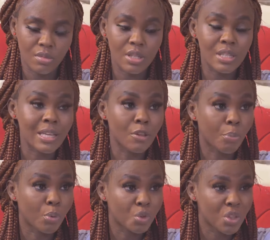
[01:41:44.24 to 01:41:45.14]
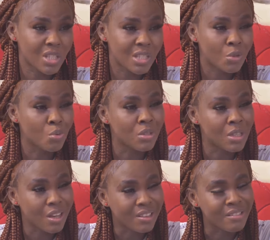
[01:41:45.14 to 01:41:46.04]
This is an opportunity to
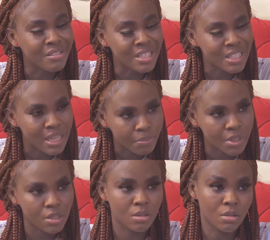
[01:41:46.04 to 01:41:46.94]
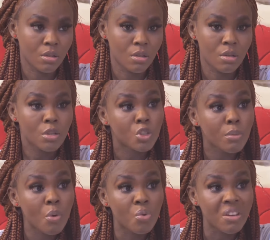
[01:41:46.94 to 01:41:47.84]
take the receipt.
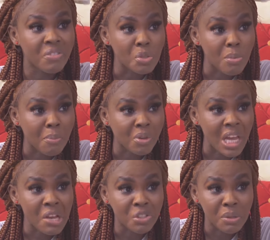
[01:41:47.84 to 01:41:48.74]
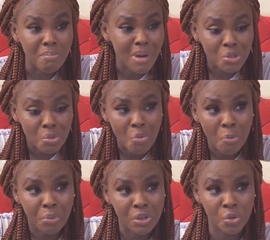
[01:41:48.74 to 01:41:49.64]
Chama will give it to my mother if she mounts
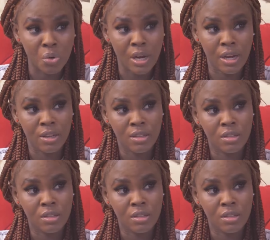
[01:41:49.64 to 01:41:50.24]
more pressure on her.